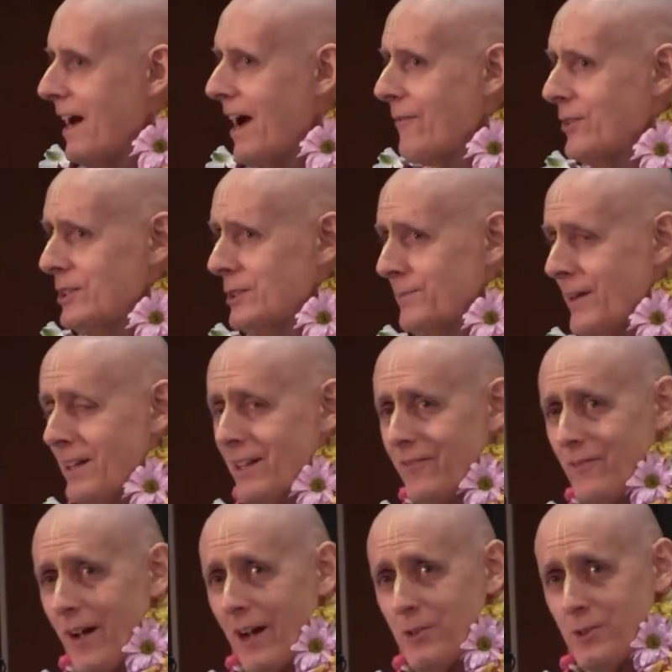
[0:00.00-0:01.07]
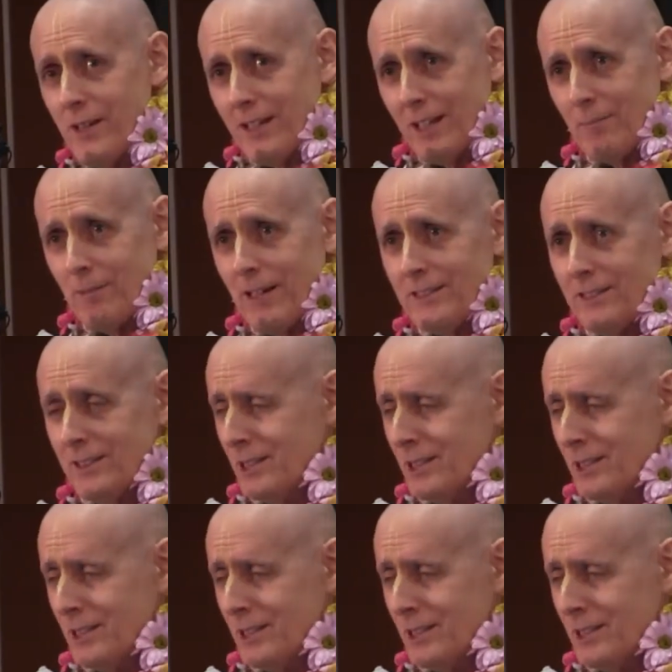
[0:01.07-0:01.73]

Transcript: I would smell a fried chicken place.